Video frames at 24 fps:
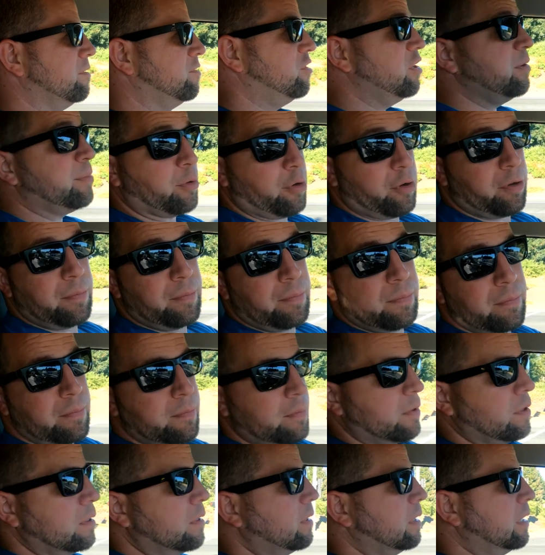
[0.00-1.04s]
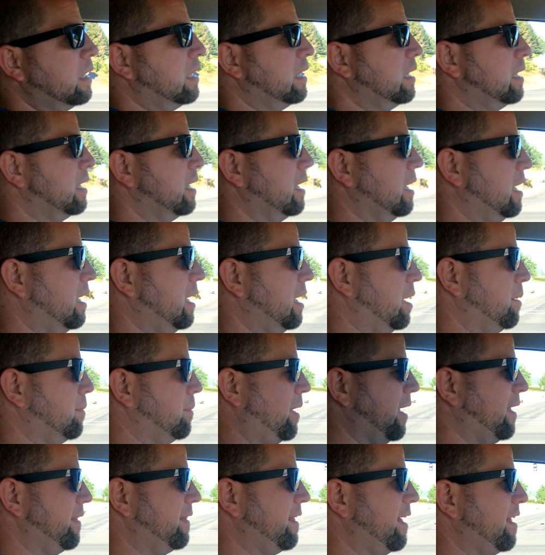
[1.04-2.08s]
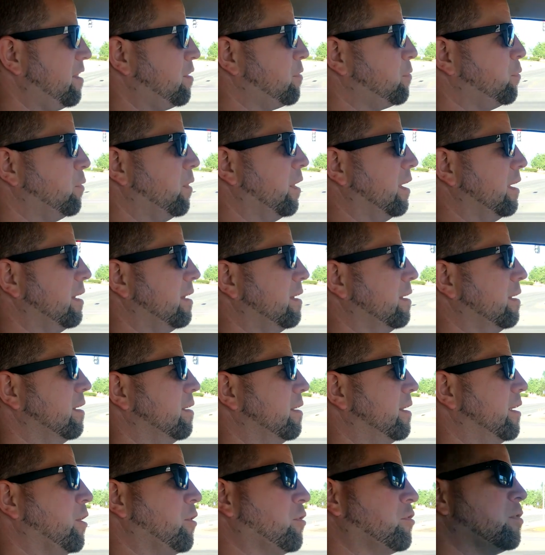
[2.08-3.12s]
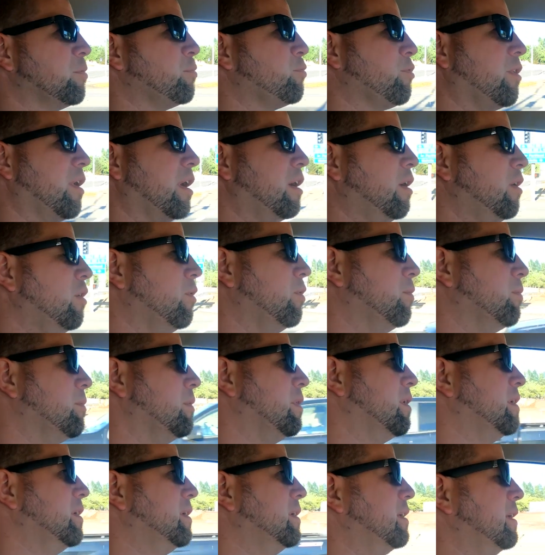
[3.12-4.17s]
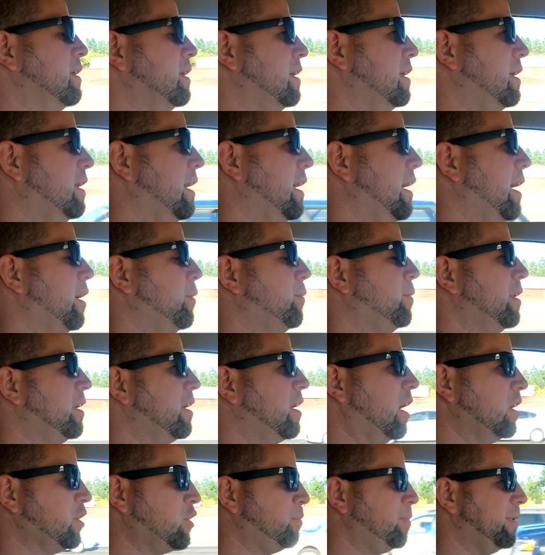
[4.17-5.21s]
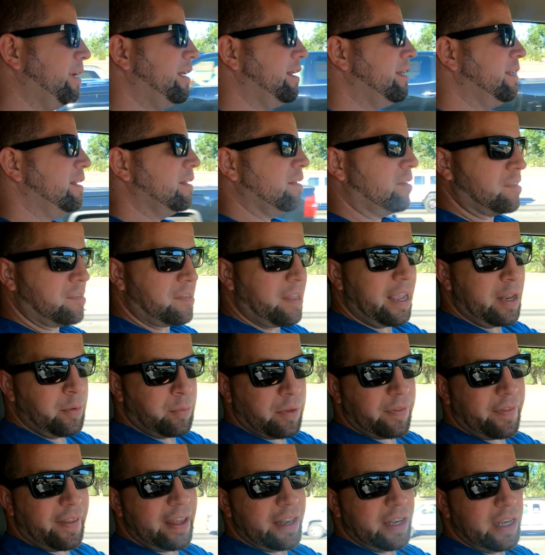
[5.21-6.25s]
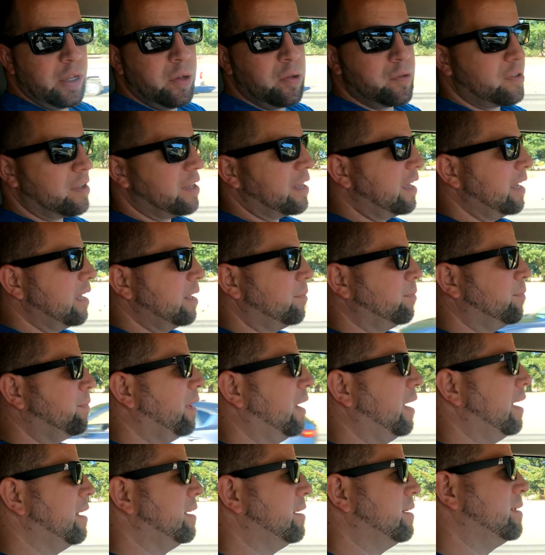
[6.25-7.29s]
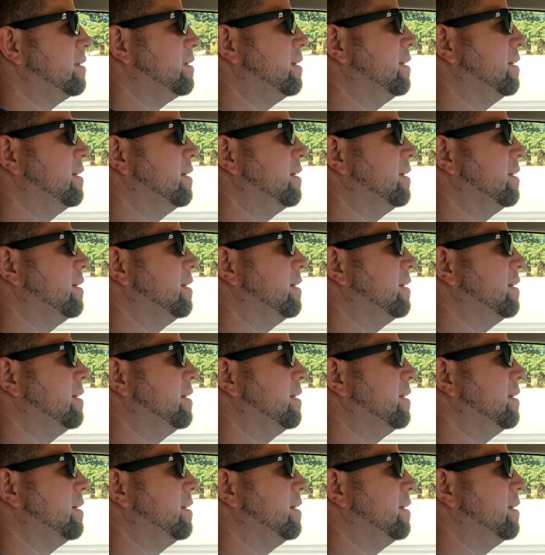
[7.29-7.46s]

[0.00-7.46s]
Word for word: cheaper. Um, and that's what Kirsten brought home. And we contemplated staying with that and using it, but